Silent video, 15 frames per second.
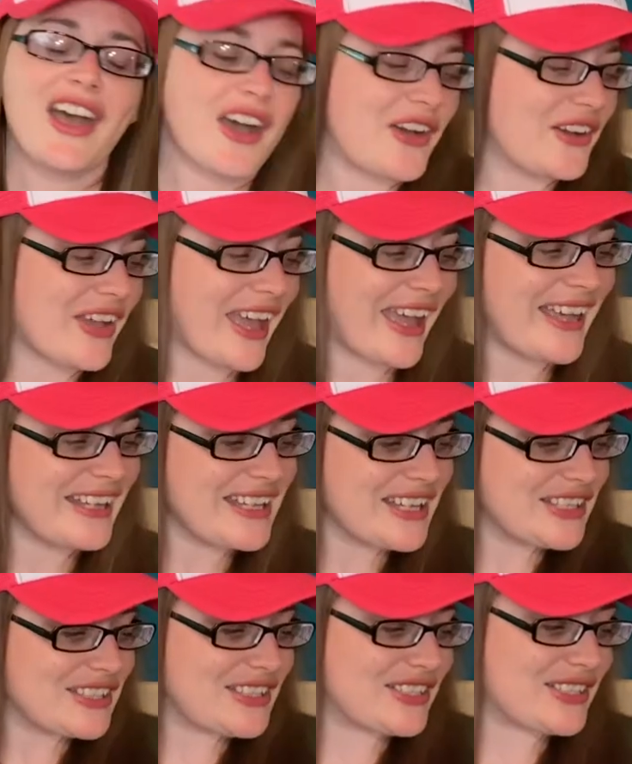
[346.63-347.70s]
Okay,
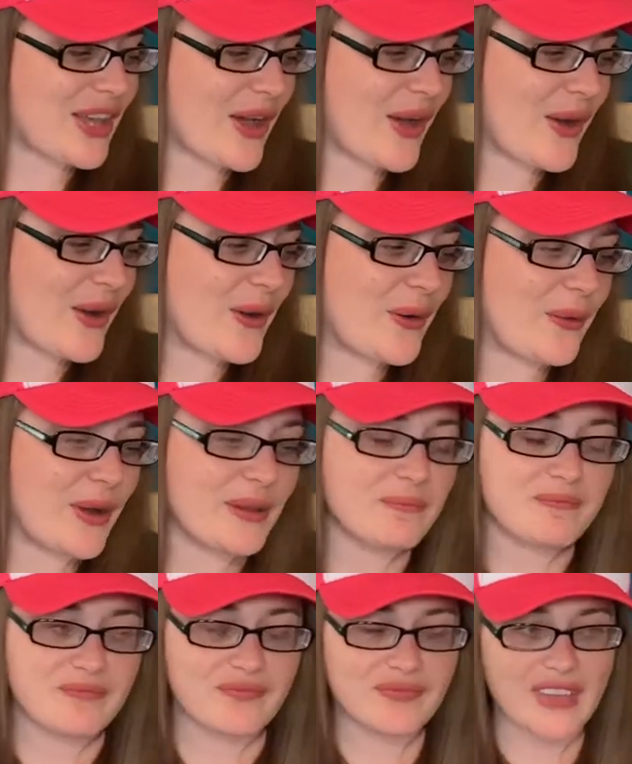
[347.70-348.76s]
so
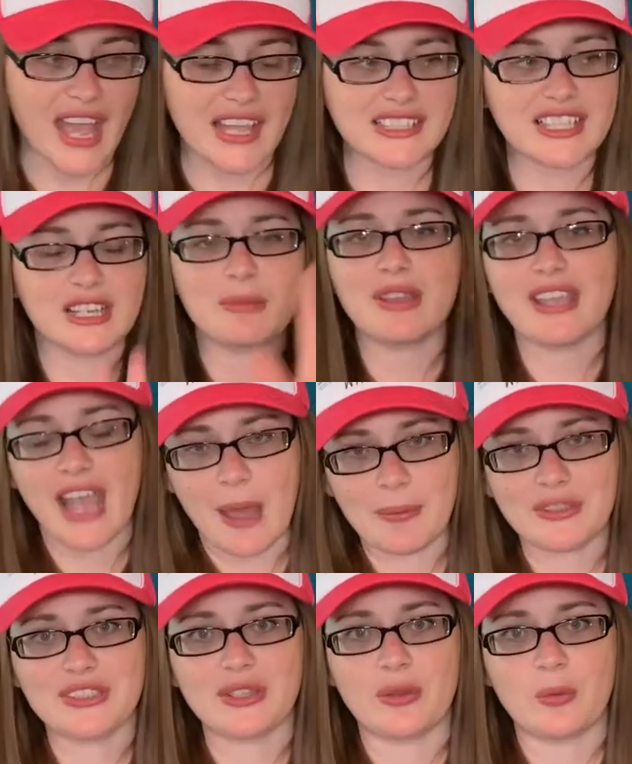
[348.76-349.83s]
that's gonna be
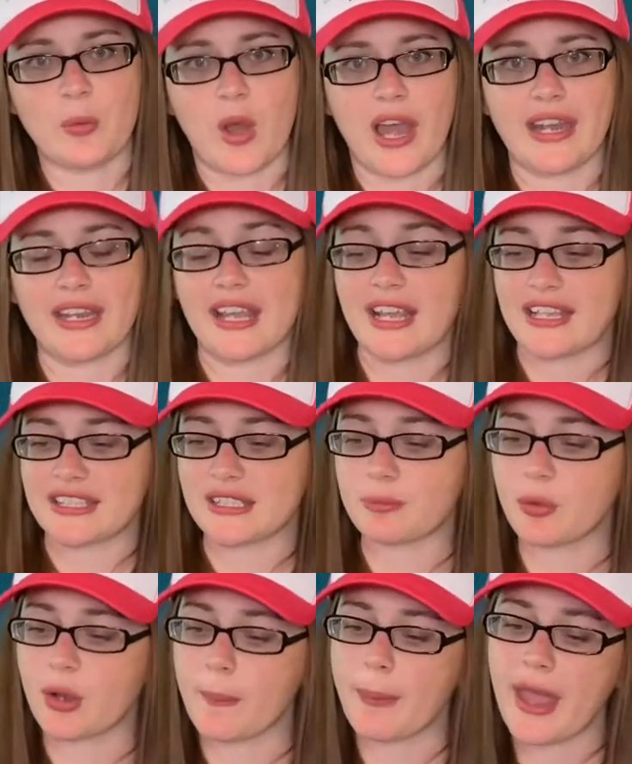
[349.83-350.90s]
episode one is
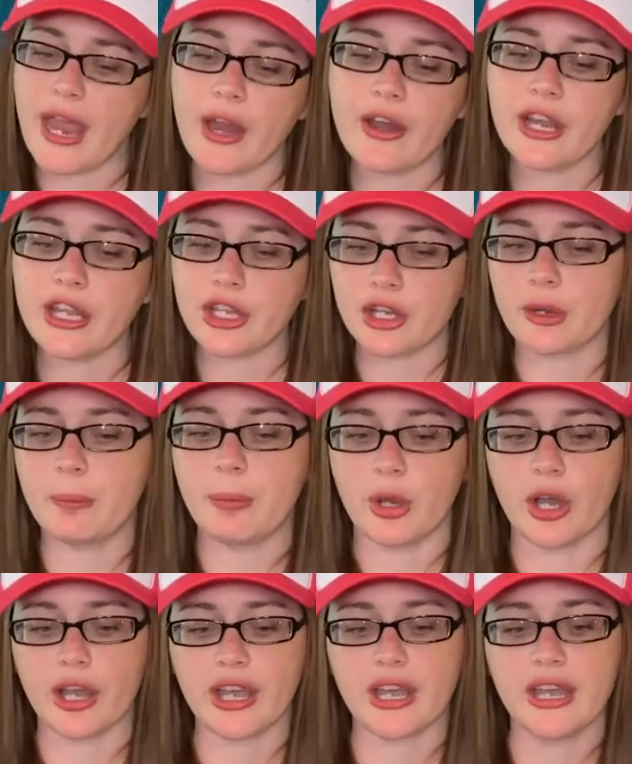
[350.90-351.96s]
preparing your book